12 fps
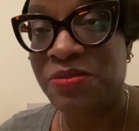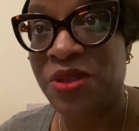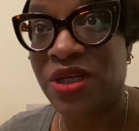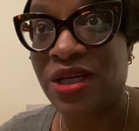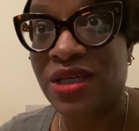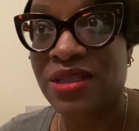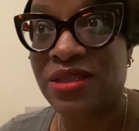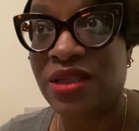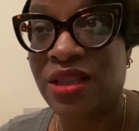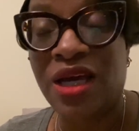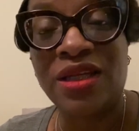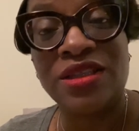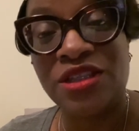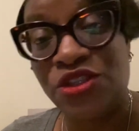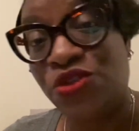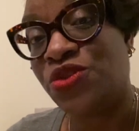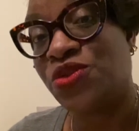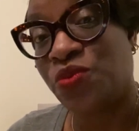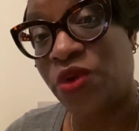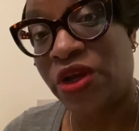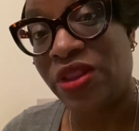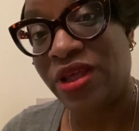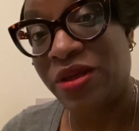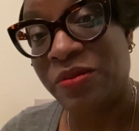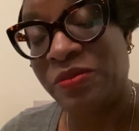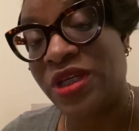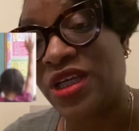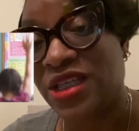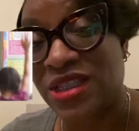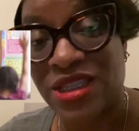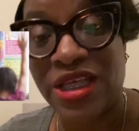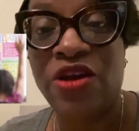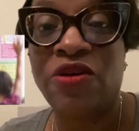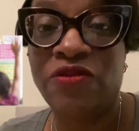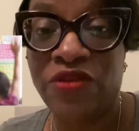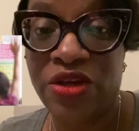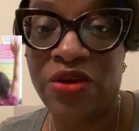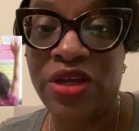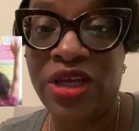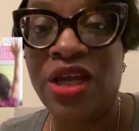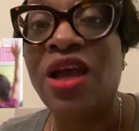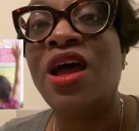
because a lot of teachers wear them because they are very